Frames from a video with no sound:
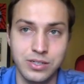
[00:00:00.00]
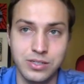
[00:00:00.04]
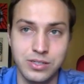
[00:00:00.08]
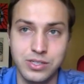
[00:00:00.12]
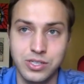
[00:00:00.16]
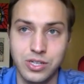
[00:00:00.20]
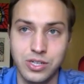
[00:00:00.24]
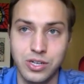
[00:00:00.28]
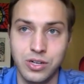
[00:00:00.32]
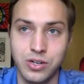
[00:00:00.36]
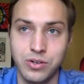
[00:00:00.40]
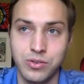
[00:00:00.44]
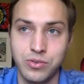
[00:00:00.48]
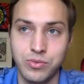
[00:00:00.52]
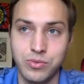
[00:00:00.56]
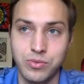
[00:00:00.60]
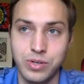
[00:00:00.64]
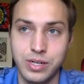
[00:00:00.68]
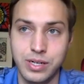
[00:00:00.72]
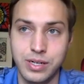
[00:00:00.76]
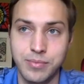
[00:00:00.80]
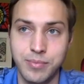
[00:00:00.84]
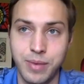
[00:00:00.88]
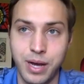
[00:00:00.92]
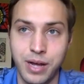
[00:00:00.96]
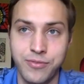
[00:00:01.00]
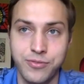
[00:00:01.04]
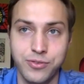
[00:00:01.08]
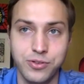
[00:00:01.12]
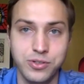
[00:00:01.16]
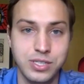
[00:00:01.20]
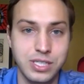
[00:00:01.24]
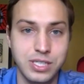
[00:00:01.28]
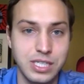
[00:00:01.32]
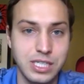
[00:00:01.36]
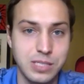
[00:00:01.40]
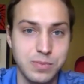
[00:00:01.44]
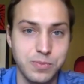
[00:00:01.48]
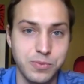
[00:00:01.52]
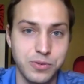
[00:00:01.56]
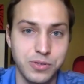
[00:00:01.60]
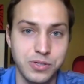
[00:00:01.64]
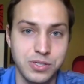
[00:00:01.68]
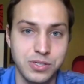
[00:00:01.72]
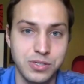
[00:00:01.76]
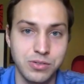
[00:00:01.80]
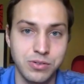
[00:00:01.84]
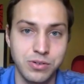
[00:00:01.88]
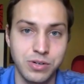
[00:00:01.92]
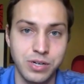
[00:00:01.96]
So uh, my first esports
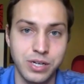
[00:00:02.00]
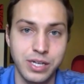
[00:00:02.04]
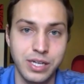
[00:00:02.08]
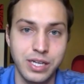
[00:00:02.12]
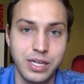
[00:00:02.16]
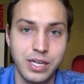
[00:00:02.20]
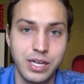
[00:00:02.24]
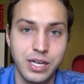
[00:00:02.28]
story